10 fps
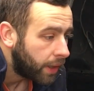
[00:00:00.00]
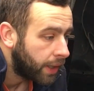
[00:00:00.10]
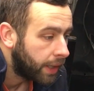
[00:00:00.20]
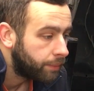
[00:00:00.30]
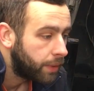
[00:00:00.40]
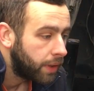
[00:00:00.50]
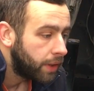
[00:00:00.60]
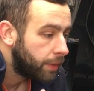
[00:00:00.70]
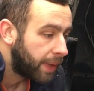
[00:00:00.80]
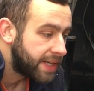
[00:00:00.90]

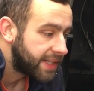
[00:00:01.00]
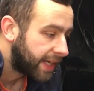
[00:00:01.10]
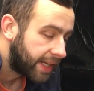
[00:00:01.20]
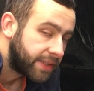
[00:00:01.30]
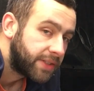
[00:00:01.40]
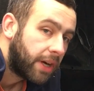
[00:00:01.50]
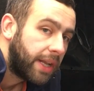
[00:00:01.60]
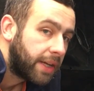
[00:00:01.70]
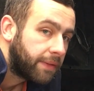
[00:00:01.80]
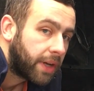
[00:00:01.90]
The basic end
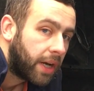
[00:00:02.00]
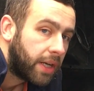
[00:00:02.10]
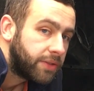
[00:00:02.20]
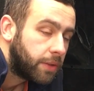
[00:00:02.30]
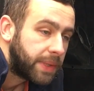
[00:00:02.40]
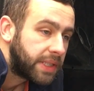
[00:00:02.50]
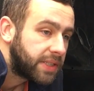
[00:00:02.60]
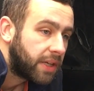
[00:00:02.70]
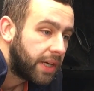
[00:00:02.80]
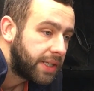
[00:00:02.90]
styling of the car has not been
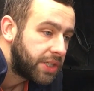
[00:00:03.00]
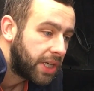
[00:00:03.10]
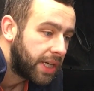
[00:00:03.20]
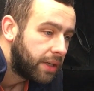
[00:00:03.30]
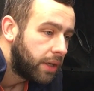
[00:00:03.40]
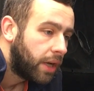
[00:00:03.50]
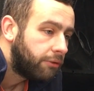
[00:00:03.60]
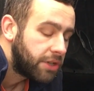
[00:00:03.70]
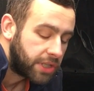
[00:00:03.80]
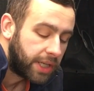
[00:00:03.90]
decided yet.
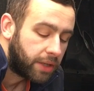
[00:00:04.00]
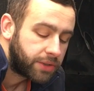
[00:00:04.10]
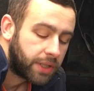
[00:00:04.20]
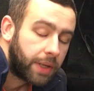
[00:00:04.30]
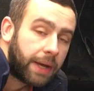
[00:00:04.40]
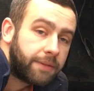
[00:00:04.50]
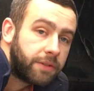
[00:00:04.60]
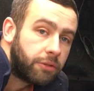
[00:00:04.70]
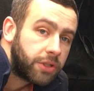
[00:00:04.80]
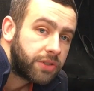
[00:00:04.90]
Originally I was going to have
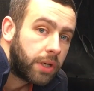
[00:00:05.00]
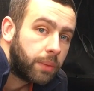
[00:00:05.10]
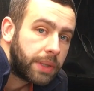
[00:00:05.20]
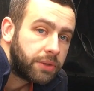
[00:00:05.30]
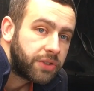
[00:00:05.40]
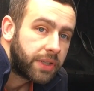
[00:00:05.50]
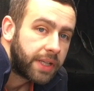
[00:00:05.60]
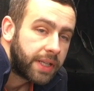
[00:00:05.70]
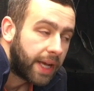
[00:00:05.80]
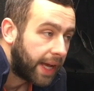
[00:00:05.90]
some Ross style wheels on
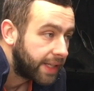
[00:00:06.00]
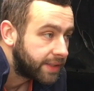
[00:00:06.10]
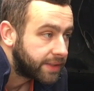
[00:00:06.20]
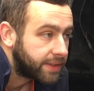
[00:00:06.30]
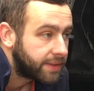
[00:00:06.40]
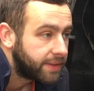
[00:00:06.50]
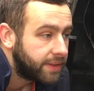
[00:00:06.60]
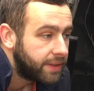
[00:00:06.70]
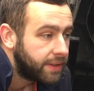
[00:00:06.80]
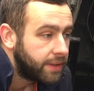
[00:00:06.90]
it and
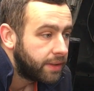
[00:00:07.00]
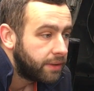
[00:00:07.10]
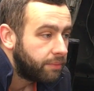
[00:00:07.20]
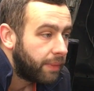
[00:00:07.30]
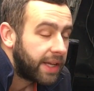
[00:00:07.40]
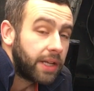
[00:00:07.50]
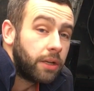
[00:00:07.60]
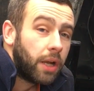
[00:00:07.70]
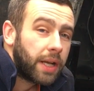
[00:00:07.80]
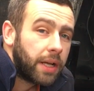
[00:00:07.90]
make it
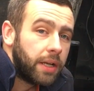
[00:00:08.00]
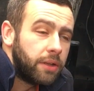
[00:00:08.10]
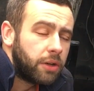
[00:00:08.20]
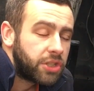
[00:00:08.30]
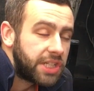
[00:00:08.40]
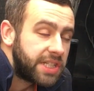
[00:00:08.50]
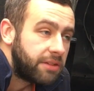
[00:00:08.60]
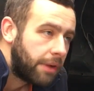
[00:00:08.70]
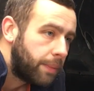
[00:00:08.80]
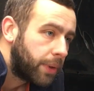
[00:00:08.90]
look like not a GT
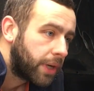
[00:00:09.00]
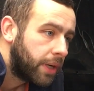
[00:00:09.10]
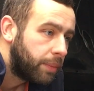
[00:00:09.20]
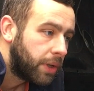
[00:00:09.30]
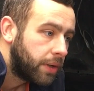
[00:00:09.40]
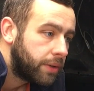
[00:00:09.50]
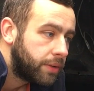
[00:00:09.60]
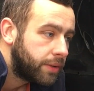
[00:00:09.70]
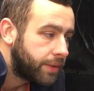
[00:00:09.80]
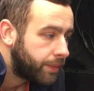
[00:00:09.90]
replica, but
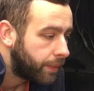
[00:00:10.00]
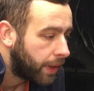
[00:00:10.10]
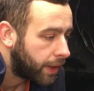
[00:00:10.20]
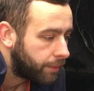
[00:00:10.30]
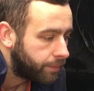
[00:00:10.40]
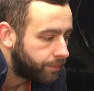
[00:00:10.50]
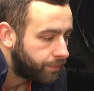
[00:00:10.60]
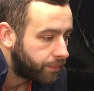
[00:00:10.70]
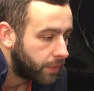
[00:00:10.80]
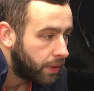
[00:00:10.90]

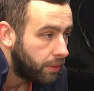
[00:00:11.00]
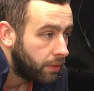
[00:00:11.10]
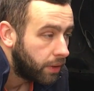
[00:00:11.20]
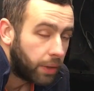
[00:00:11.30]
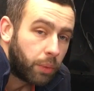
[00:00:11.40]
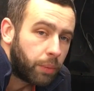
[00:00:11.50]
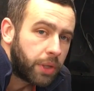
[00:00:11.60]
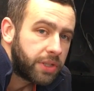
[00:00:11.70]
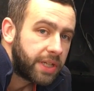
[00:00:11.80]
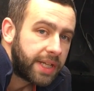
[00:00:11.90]
I wouldn't put
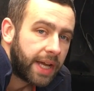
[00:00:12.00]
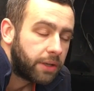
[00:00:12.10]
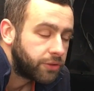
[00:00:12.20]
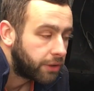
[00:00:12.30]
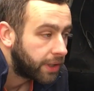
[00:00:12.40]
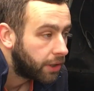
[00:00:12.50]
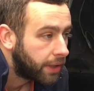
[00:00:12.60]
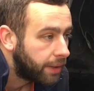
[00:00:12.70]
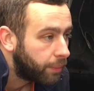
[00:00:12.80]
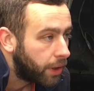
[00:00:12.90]
the decals or anything on
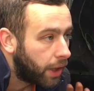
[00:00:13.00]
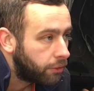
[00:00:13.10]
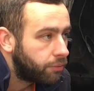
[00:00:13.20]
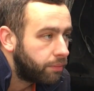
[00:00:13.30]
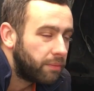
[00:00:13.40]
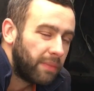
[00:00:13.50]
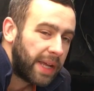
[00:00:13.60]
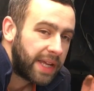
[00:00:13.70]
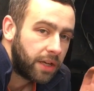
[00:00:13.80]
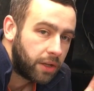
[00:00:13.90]
it, but I'd
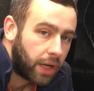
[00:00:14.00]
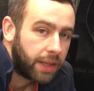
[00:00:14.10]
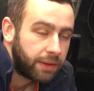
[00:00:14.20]
make it look like,